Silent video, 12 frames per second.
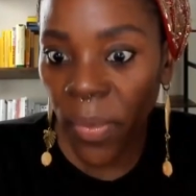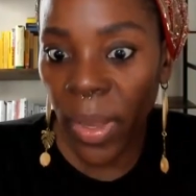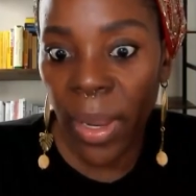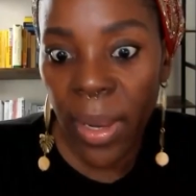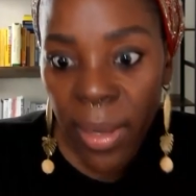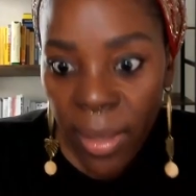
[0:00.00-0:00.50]

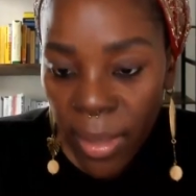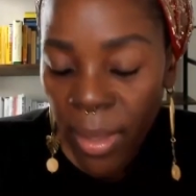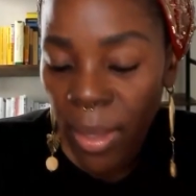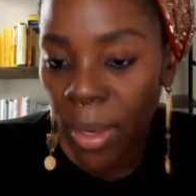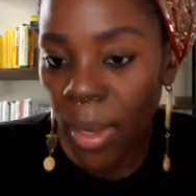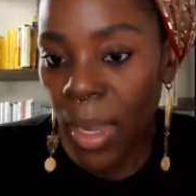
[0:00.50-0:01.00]
faith,
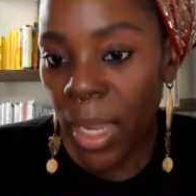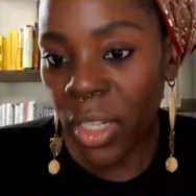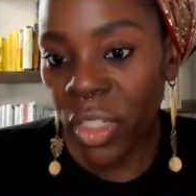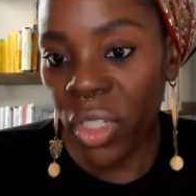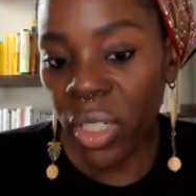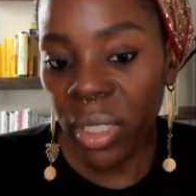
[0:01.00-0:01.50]

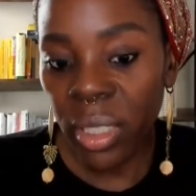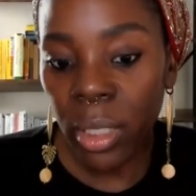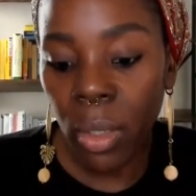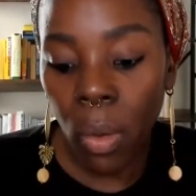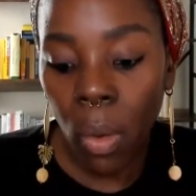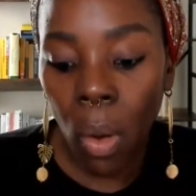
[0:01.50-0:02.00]
and just,
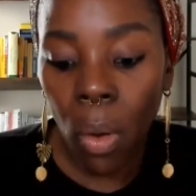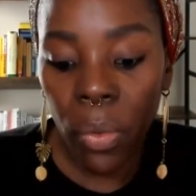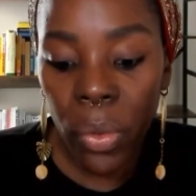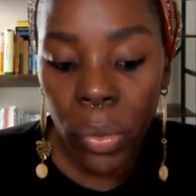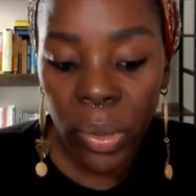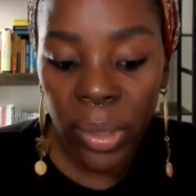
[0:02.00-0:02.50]
all
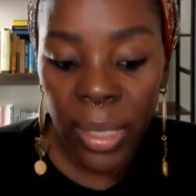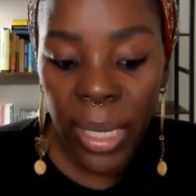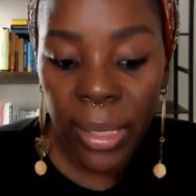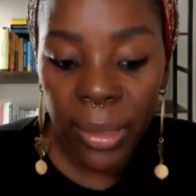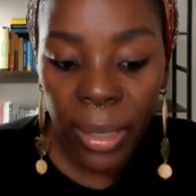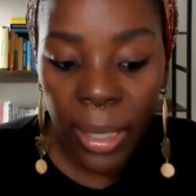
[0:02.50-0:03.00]
those things